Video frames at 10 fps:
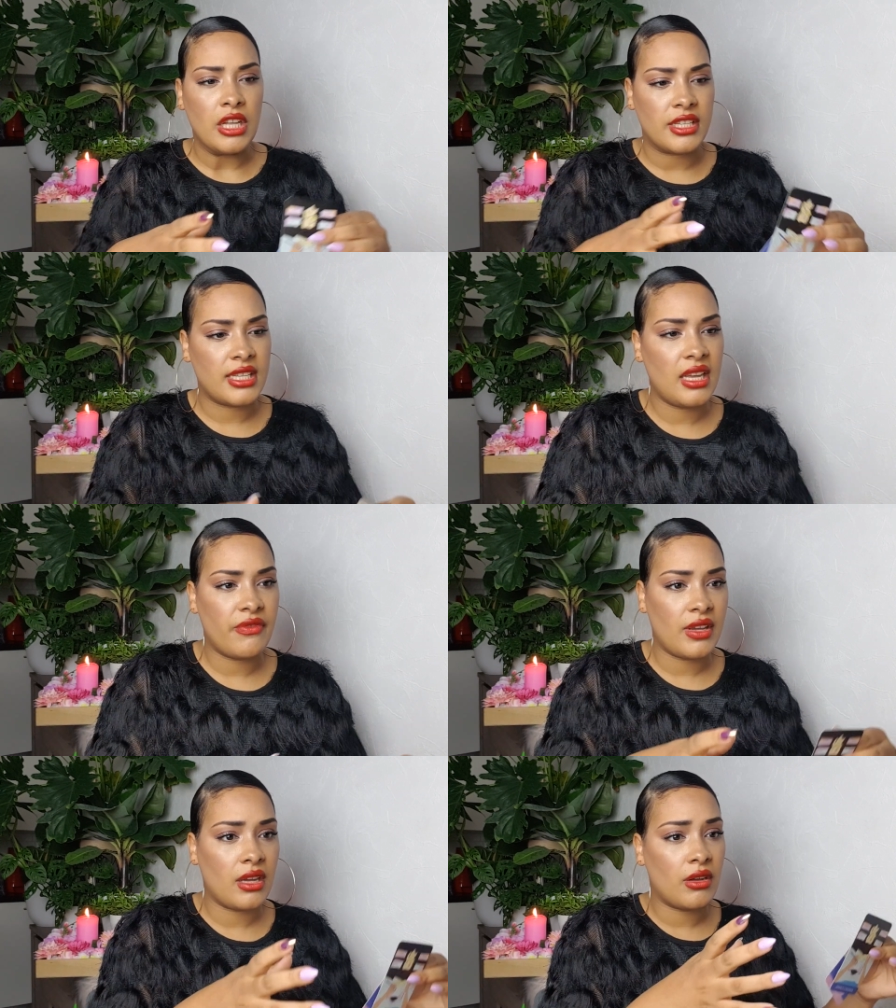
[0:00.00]

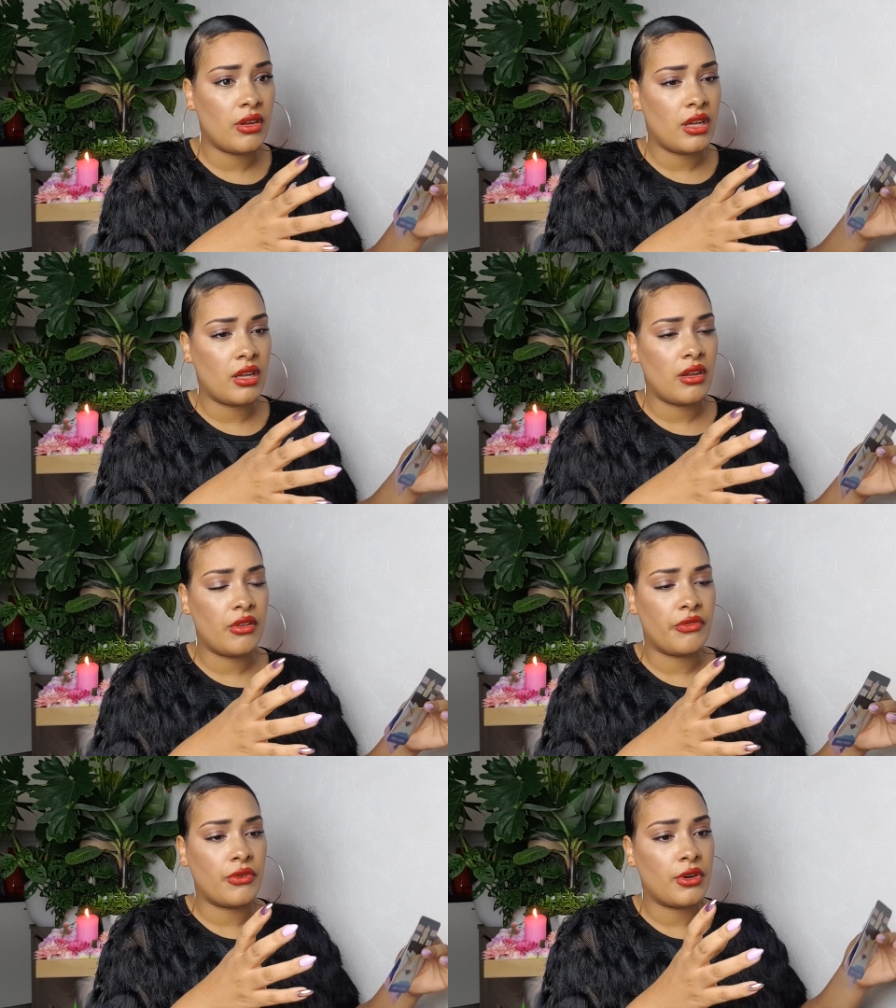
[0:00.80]
saving
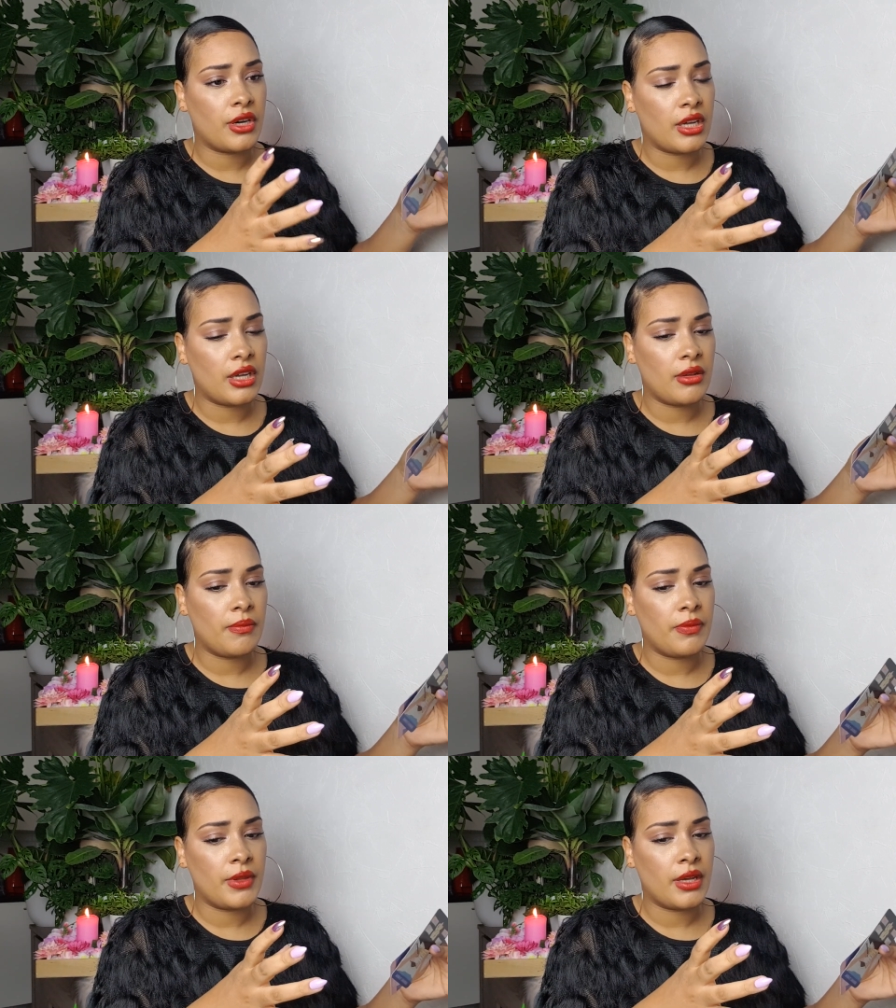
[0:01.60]
uh, for um,